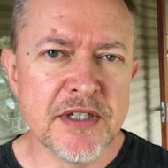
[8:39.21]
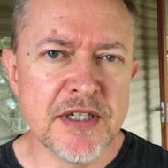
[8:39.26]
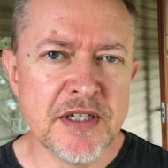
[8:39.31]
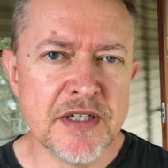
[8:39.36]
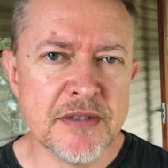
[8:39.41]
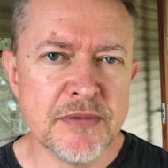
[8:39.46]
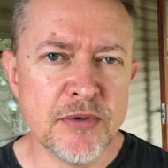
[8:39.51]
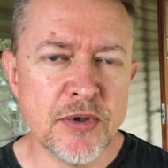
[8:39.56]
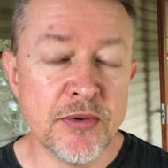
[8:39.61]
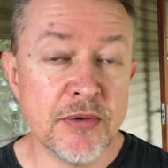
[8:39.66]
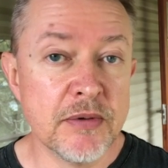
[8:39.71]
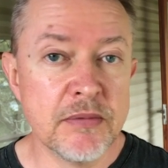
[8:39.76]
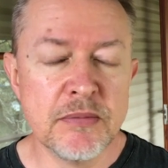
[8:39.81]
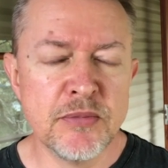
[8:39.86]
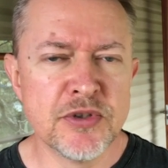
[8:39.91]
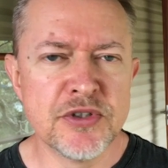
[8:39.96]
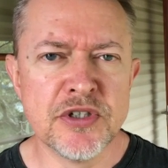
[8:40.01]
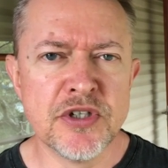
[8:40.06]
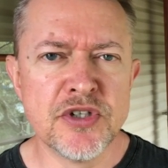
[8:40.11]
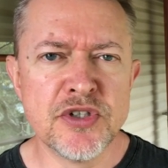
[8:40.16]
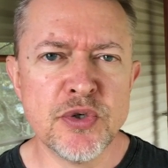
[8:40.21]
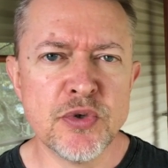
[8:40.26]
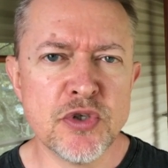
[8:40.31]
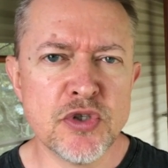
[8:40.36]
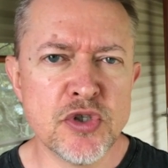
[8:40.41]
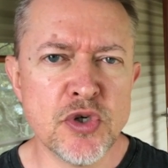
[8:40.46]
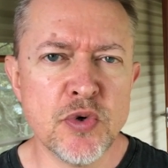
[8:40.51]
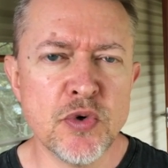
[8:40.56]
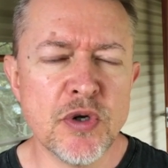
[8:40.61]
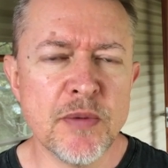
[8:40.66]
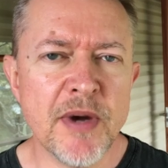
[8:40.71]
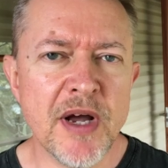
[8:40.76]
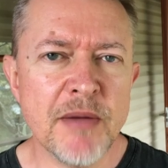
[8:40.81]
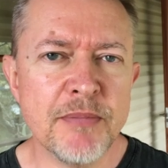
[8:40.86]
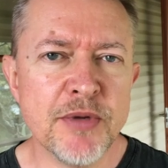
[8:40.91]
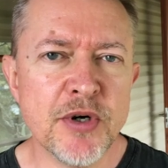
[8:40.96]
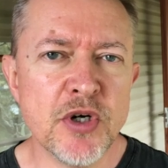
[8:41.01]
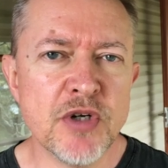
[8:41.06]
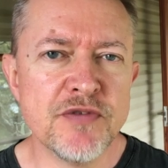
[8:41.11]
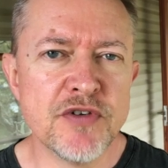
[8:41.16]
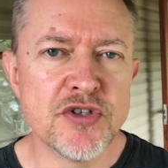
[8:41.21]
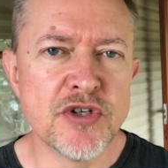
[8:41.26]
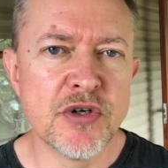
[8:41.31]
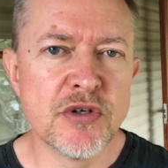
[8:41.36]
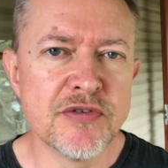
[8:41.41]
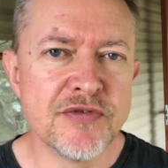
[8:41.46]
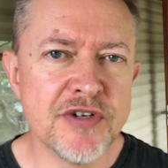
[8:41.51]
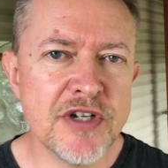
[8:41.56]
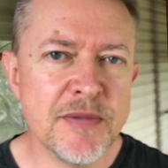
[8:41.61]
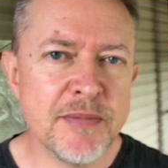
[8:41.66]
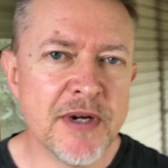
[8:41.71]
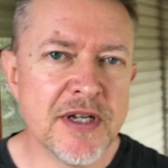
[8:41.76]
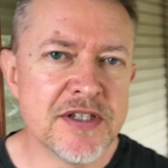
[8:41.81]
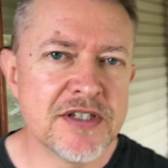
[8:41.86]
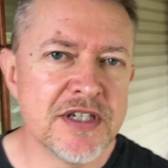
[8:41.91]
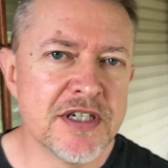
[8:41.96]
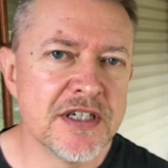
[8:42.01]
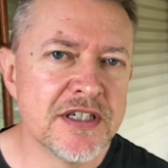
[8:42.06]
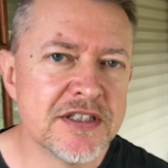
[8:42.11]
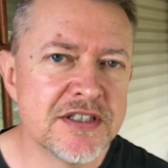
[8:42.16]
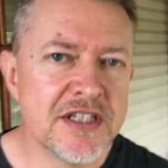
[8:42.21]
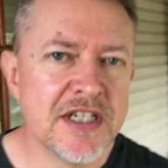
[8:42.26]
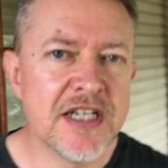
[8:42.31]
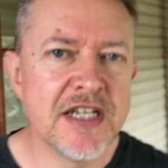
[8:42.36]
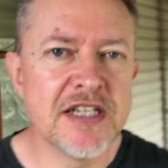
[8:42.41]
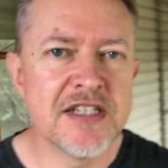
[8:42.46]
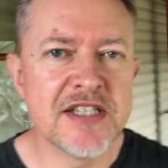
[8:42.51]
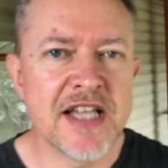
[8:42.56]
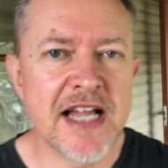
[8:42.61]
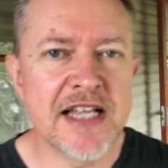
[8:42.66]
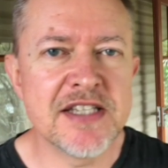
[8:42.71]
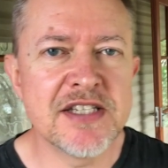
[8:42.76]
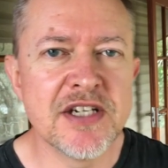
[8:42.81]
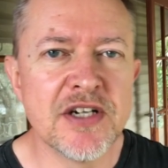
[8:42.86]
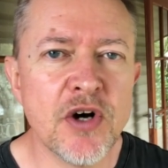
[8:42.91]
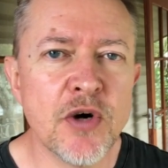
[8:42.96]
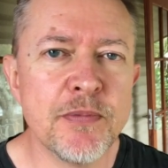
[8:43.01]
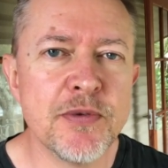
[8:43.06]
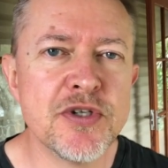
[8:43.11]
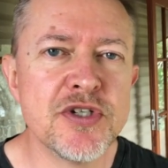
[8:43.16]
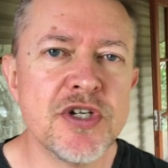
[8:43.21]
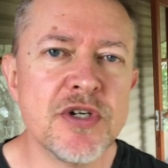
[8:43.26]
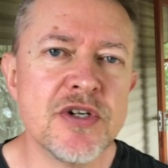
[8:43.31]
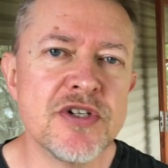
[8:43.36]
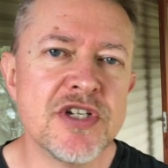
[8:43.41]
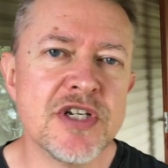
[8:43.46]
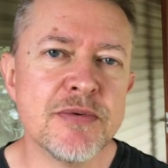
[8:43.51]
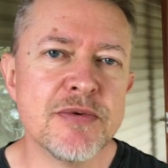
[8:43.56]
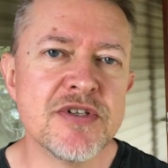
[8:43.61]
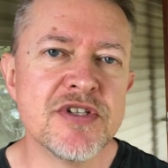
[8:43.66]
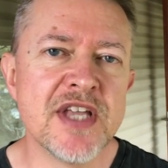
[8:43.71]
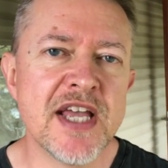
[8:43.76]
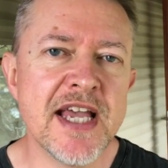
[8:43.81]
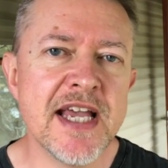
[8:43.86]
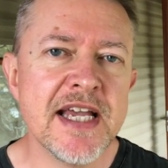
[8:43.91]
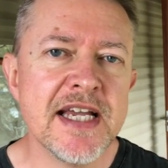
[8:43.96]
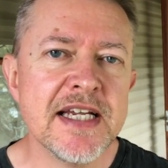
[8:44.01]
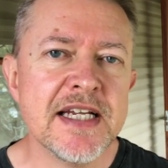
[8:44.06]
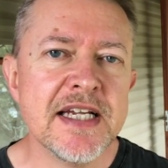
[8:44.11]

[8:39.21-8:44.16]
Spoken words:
or wasn't going to talk at all about bird photography, but seeing as that opportunity was there,